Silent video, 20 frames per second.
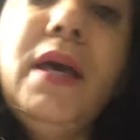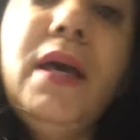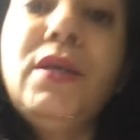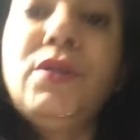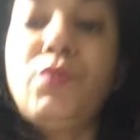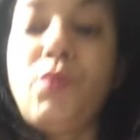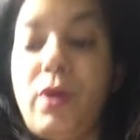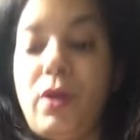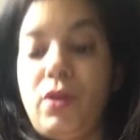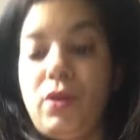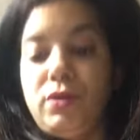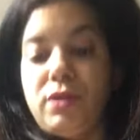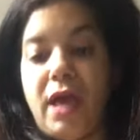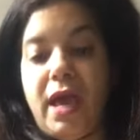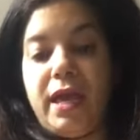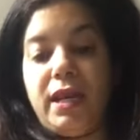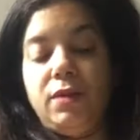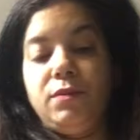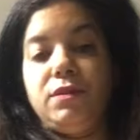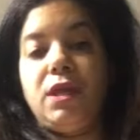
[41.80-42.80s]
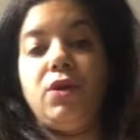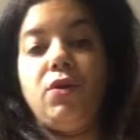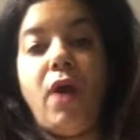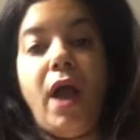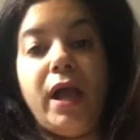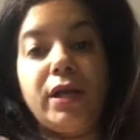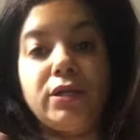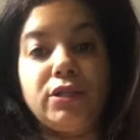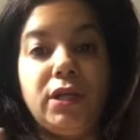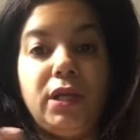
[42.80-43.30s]
one of those items that you
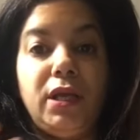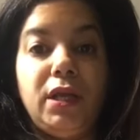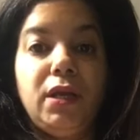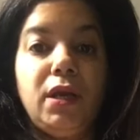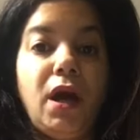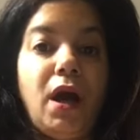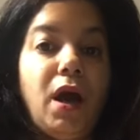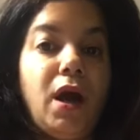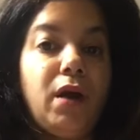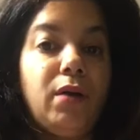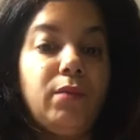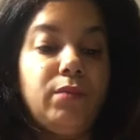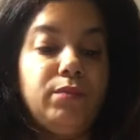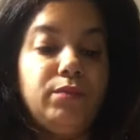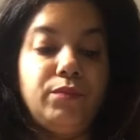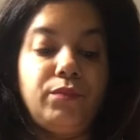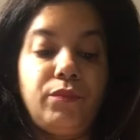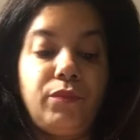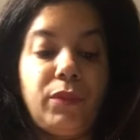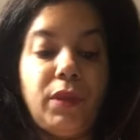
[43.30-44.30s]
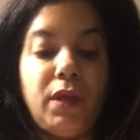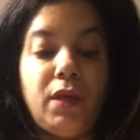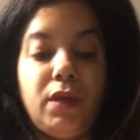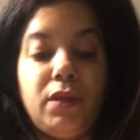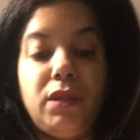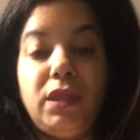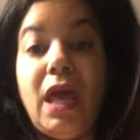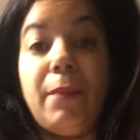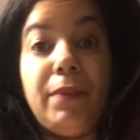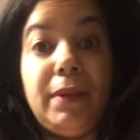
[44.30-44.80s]
actually
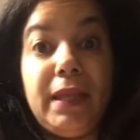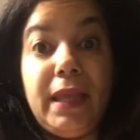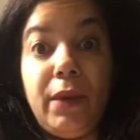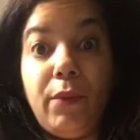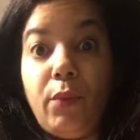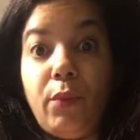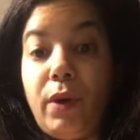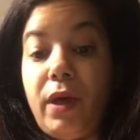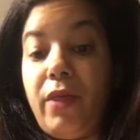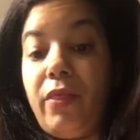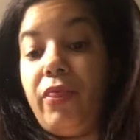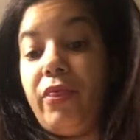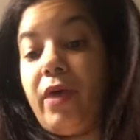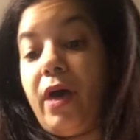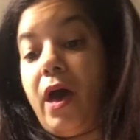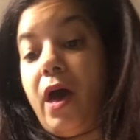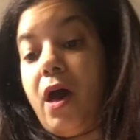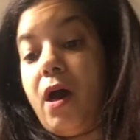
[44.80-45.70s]
depilate with.